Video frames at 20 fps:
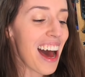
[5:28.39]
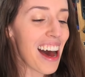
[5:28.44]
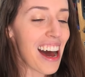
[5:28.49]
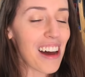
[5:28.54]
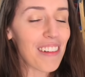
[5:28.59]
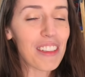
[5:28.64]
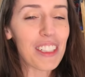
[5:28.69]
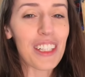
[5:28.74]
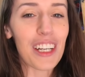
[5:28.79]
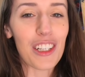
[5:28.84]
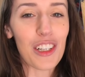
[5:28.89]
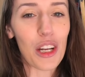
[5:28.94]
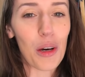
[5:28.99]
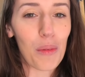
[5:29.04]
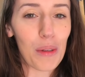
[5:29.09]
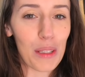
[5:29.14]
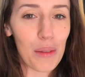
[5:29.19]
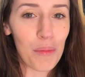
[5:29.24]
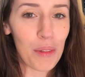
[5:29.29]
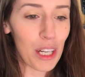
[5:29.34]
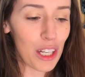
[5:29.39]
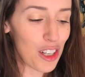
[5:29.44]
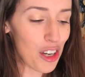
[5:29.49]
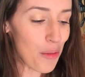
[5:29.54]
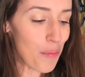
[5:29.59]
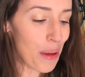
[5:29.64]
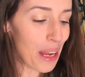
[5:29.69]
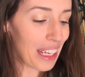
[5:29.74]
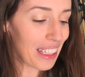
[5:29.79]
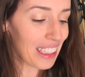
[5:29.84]
I have to touch it up with some
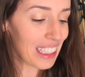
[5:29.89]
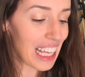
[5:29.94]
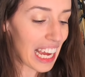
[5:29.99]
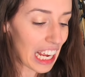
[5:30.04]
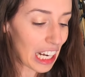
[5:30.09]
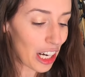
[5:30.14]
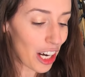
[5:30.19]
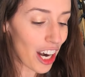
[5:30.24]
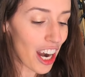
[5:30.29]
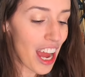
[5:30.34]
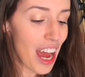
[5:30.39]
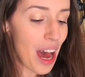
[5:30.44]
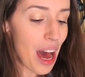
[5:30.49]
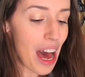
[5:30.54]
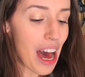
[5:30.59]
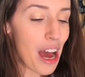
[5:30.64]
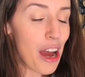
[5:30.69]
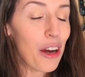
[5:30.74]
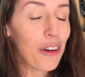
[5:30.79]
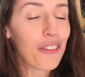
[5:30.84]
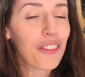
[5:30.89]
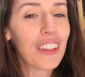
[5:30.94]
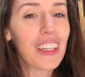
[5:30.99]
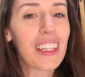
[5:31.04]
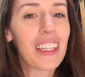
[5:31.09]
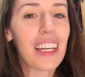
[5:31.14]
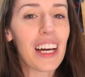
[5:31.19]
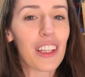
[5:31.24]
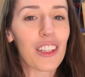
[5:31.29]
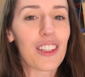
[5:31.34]
touch-up paint later. Uh,
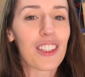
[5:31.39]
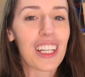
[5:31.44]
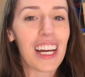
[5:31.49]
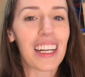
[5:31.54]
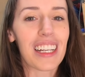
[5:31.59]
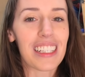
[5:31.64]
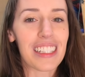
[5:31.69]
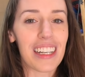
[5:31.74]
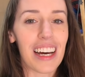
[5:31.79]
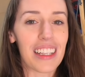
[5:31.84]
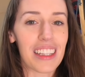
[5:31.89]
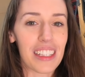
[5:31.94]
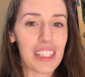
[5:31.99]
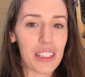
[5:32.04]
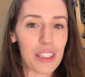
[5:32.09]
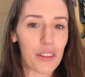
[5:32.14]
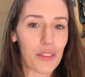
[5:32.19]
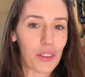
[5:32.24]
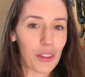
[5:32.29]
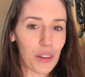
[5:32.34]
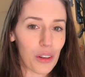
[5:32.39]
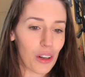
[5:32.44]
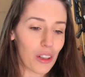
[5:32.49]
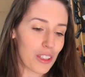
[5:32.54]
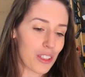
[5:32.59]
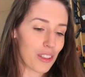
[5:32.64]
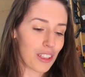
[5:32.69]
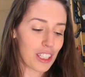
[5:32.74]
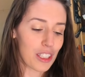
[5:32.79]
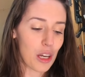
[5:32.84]
hopefully the other side is not this
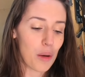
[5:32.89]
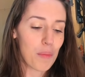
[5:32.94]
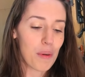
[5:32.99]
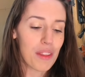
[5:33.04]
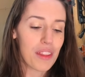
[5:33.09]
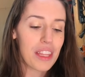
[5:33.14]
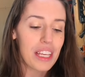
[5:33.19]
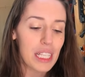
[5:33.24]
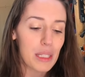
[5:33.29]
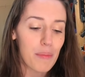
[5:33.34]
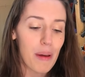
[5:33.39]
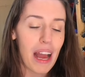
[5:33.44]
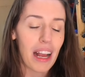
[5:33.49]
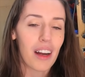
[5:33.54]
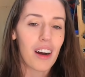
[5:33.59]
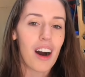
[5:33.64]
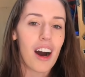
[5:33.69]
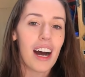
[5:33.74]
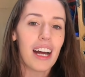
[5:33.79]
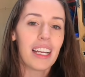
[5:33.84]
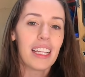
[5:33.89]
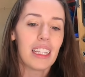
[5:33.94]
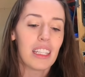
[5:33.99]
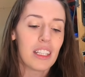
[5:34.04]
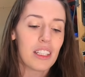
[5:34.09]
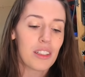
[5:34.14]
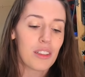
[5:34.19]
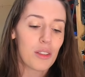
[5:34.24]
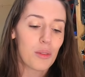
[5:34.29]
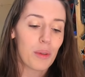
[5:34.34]
difficult. So let's go put this back on and
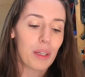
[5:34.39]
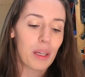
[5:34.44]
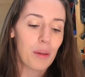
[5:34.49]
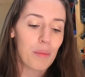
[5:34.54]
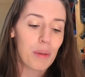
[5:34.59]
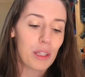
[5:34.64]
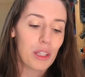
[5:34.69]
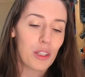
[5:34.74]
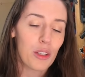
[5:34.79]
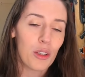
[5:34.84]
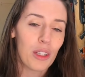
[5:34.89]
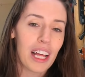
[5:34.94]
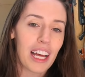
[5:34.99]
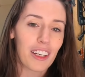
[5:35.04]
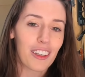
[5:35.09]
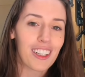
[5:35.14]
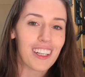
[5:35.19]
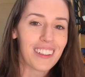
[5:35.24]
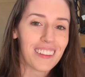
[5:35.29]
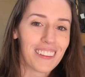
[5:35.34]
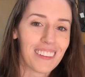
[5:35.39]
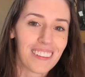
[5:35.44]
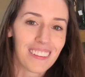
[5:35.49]
then so we can put the new liner in.